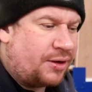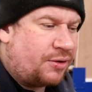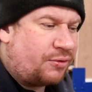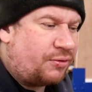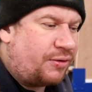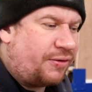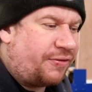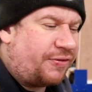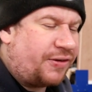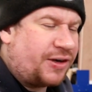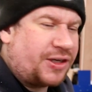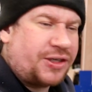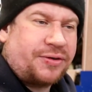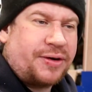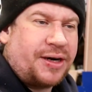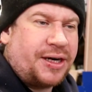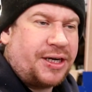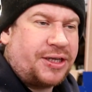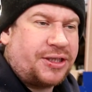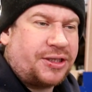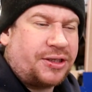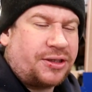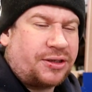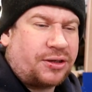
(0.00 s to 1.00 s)

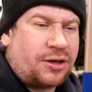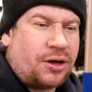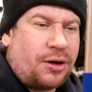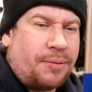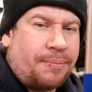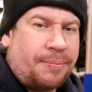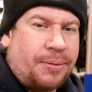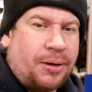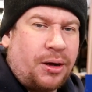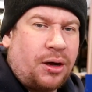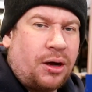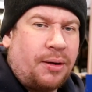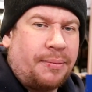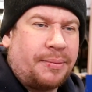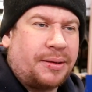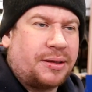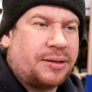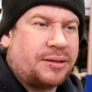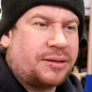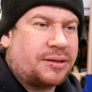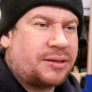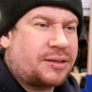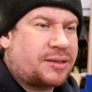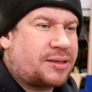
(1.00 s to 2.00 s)
refrigerated
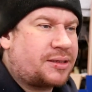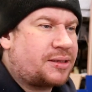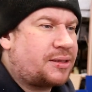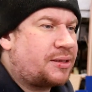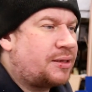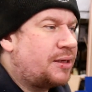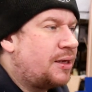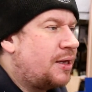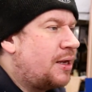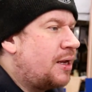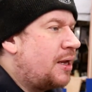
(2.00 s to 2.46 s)
compartments.